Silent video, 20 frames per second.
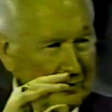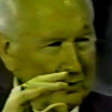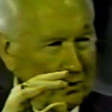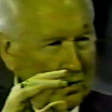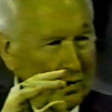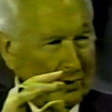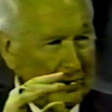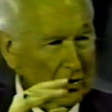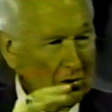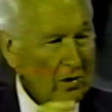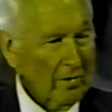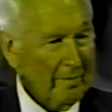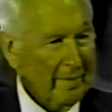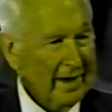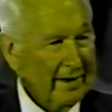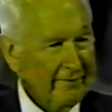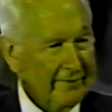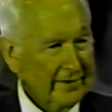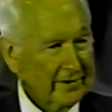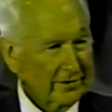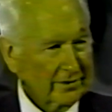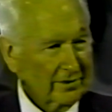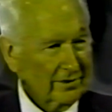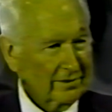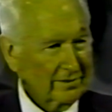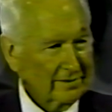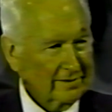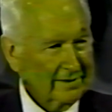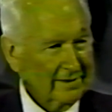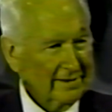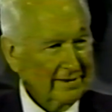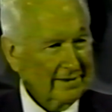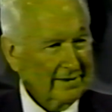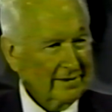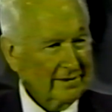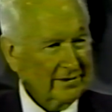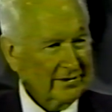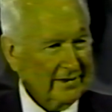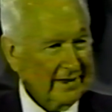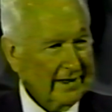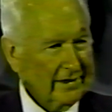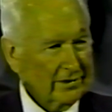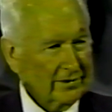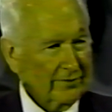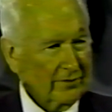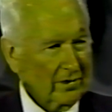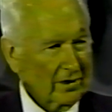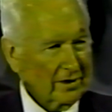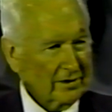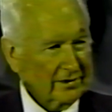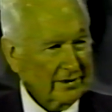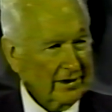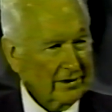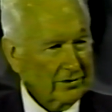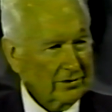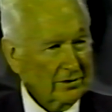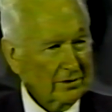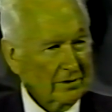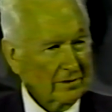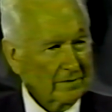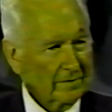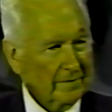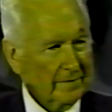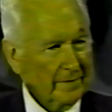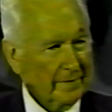what we call metaphysical states of realization. Though.